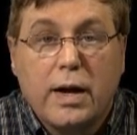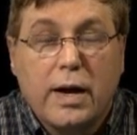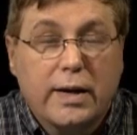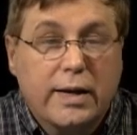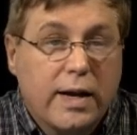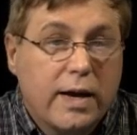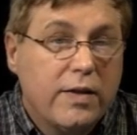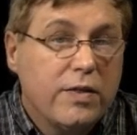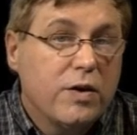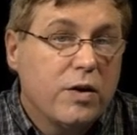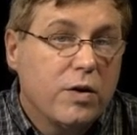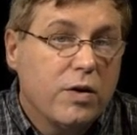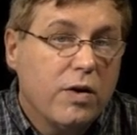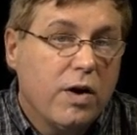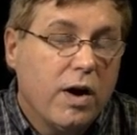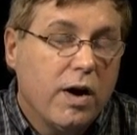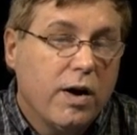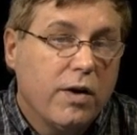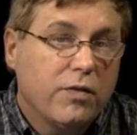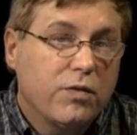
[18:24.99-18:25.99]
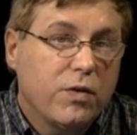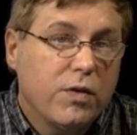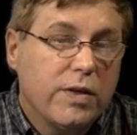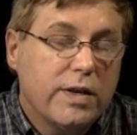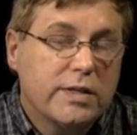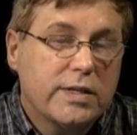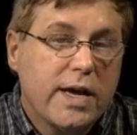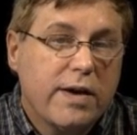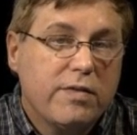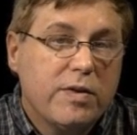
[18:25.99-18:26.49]
Again, for
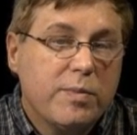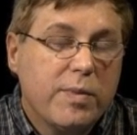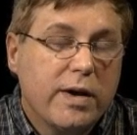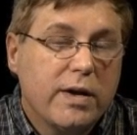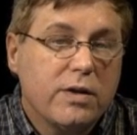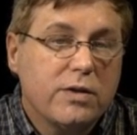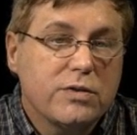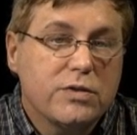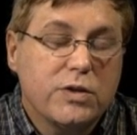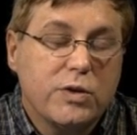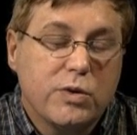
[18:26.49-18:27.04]
these heavy metals,